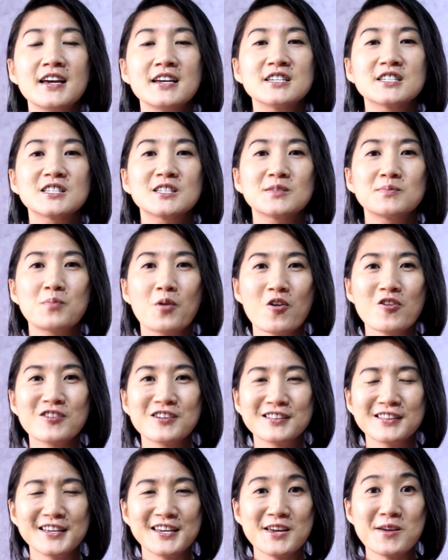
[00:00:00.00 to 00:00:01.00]
a
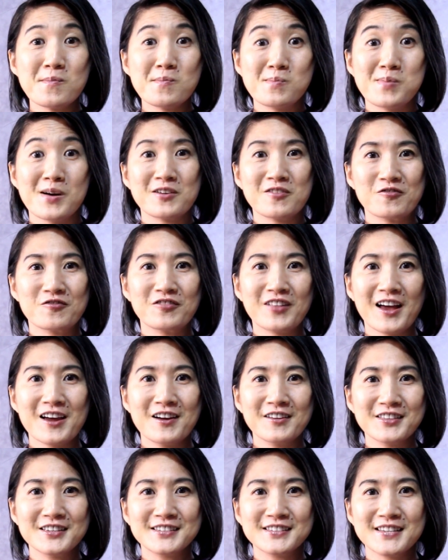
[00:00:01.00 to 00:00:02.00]
sparkly butterfly
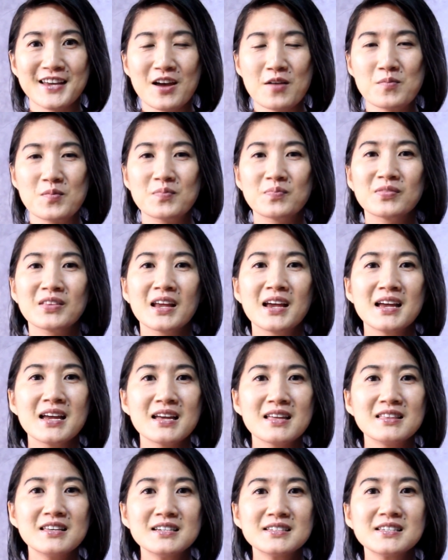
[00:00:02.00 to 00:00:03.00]
on the stem.
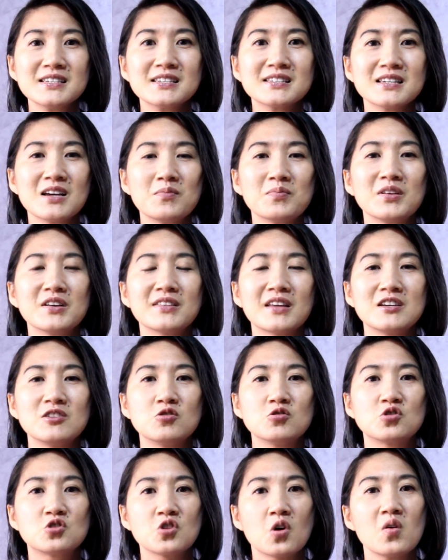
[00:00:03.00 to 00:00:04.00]
This is something that you
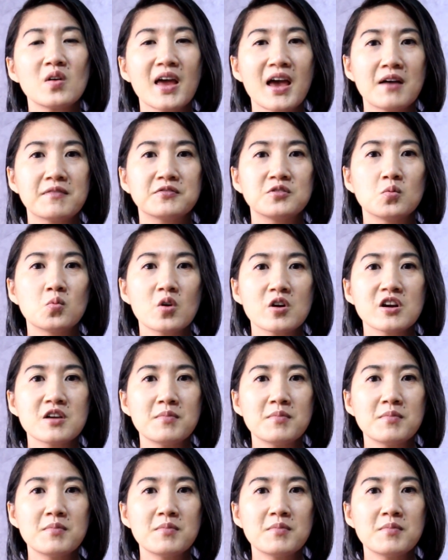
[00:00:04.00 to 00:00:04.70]
don't have to worry